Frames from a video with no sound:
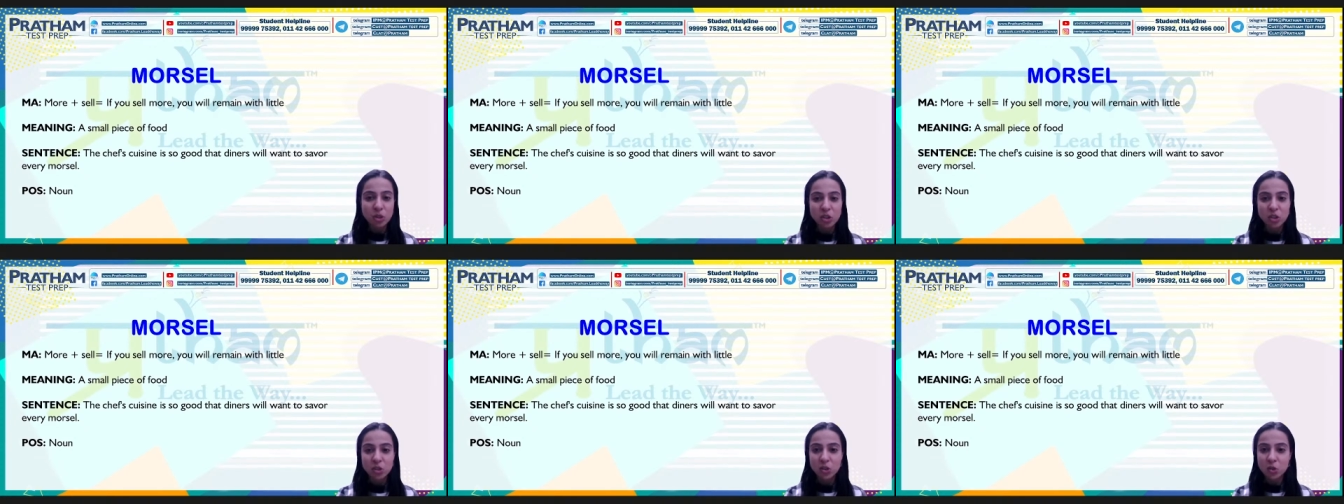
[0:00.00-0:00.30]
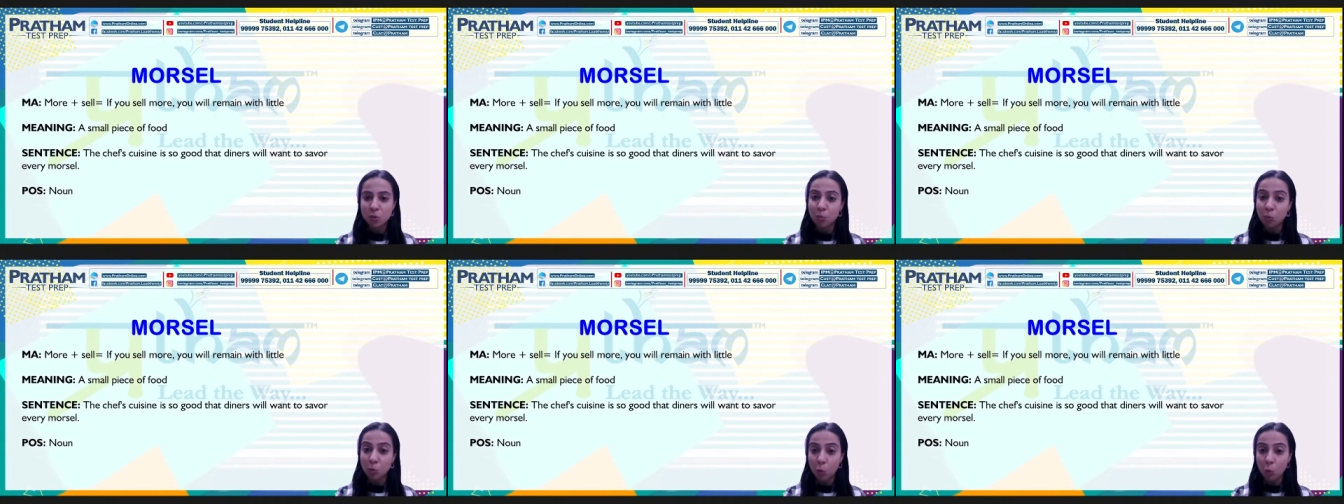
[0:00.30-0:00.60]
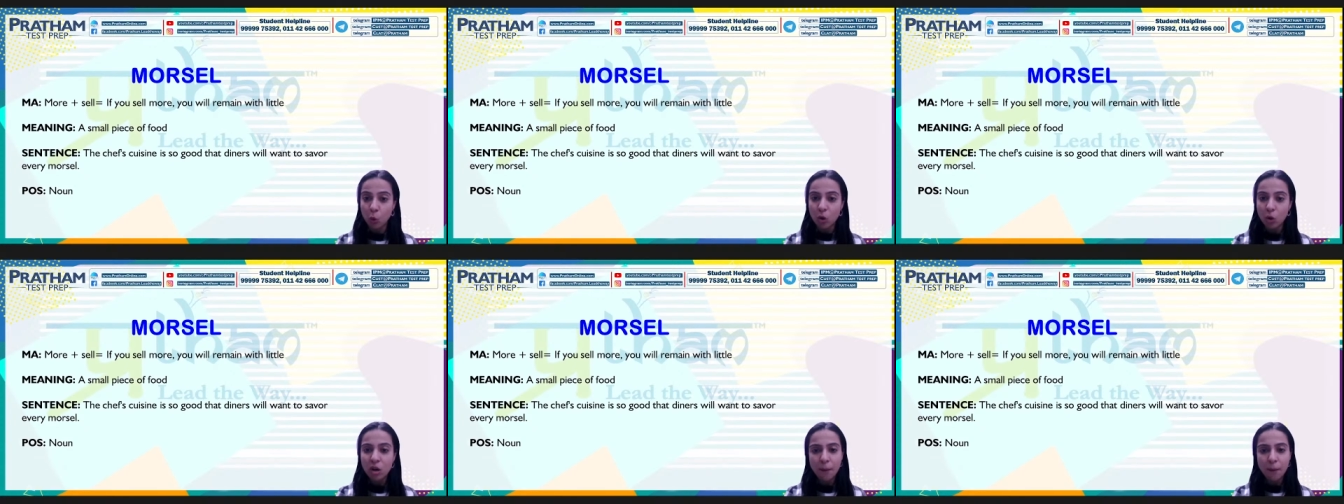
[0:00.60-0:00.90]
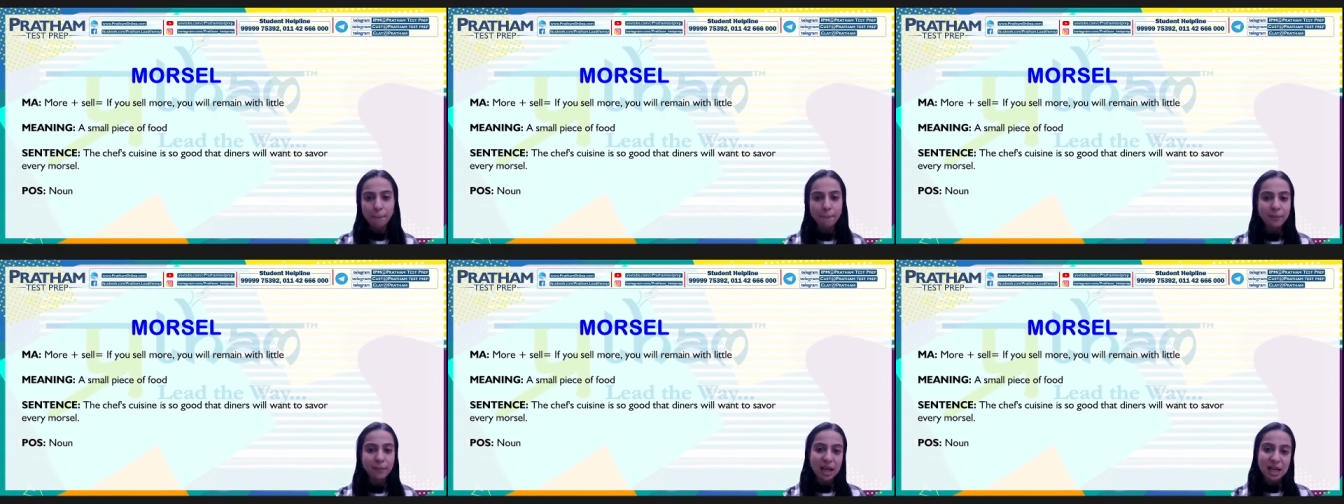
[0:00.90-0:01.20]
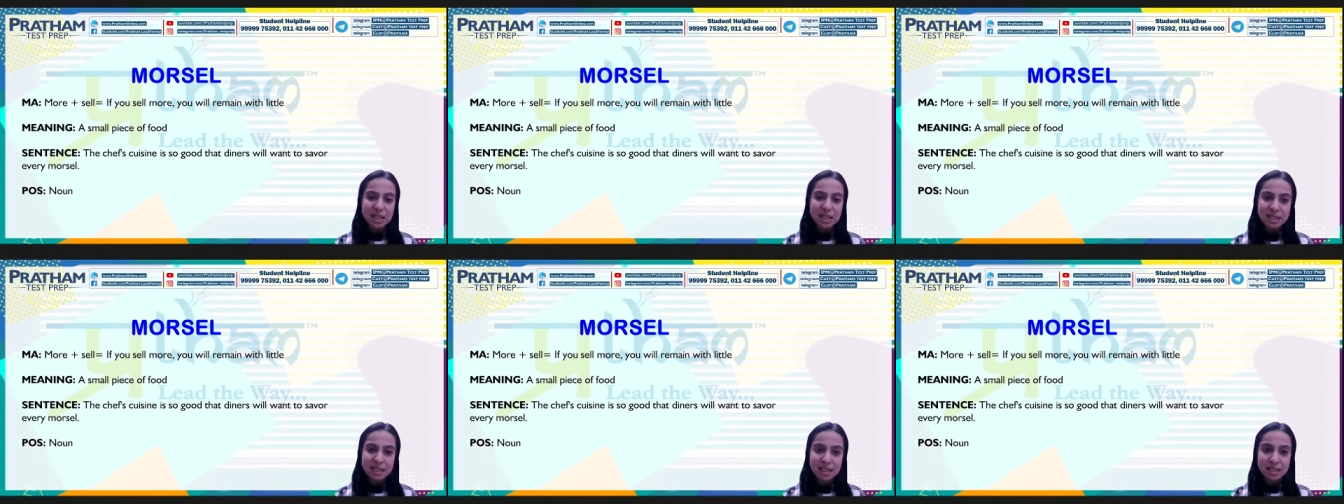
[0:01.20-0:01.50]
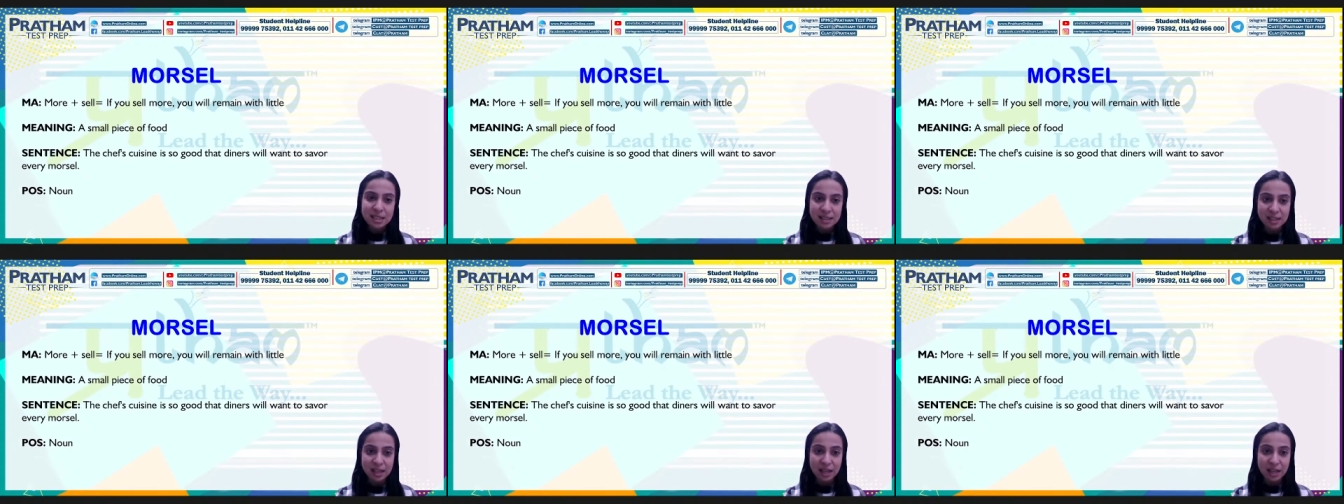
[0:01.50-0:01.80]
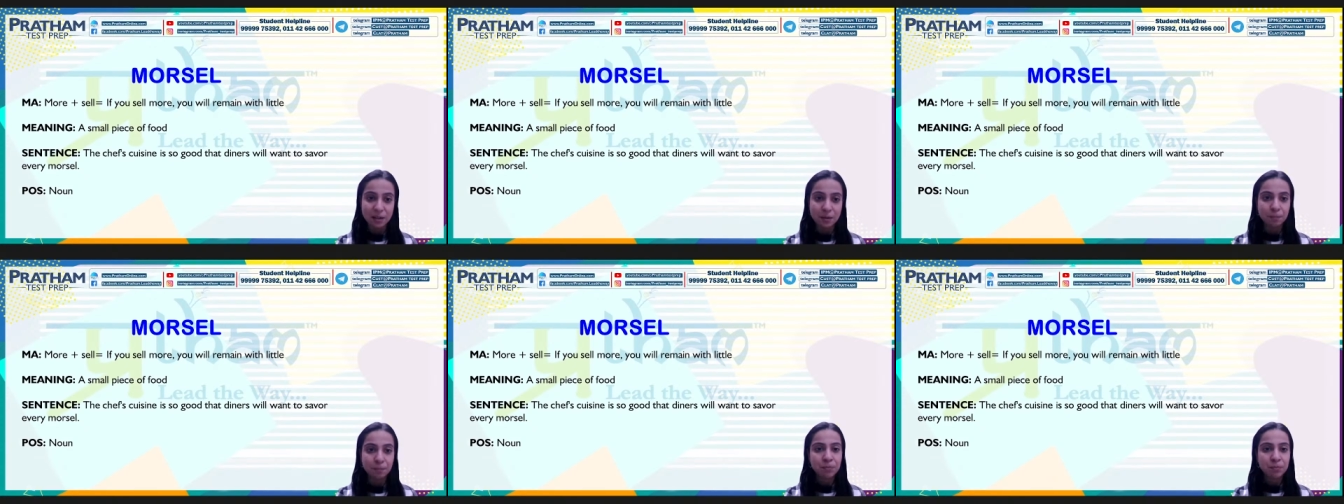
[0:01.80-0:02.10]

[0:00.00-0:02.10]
which is more plus cell.